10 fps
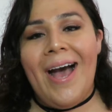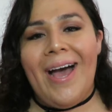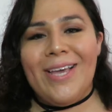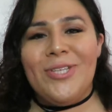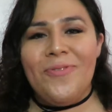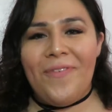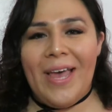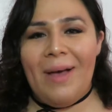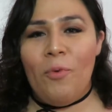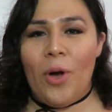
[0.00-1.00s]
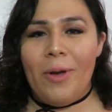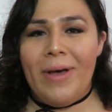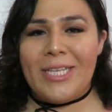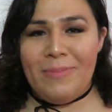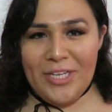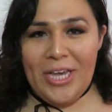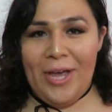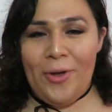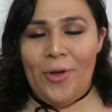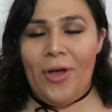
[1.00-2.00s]
Hi YouTube fam, welcome back to my
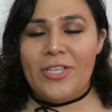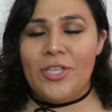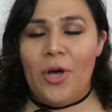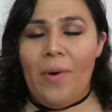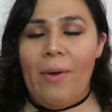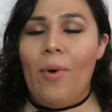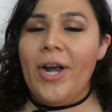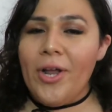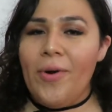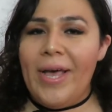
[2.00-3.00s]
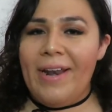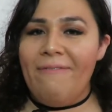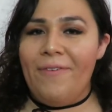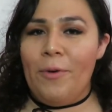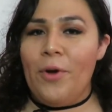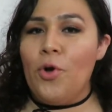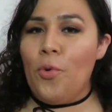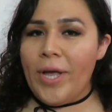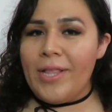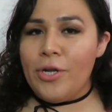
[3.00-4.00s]
channel. So I wanted to go ahead and film a
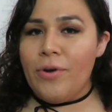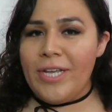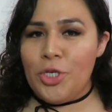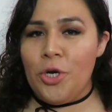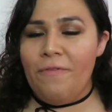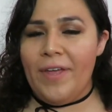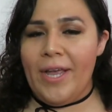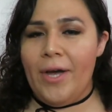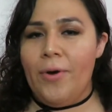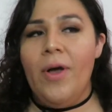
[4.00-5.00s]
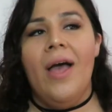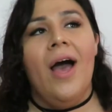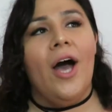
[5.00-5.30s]
quick little intro video.